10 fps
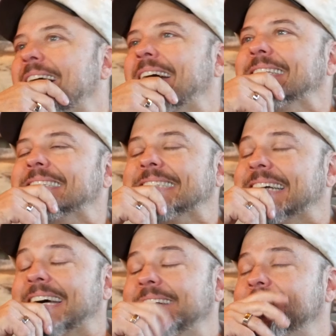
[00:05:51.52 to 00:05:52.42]
I
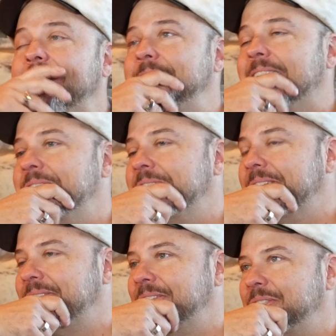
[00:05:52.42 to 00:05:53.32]
don't have time
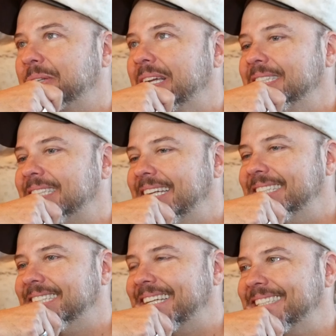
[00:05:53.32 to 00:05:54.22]
for trends.
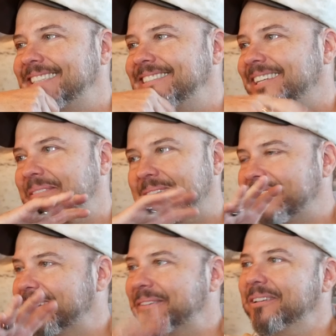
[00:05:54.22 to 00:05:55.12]
I just stick with
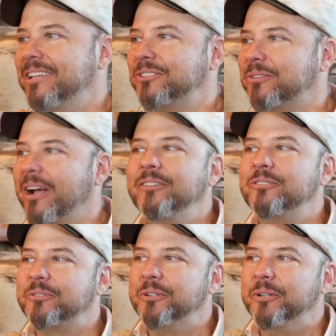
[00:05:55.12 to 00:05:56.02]
the tried and
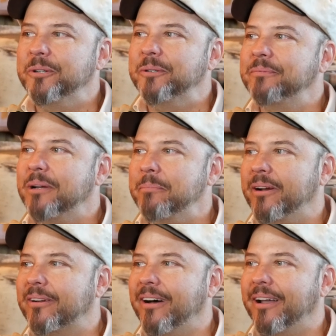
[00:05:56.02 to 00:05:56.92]
true
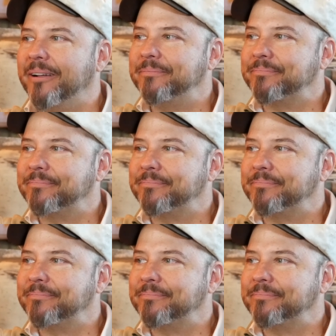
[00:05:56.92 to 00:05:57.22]
Americana.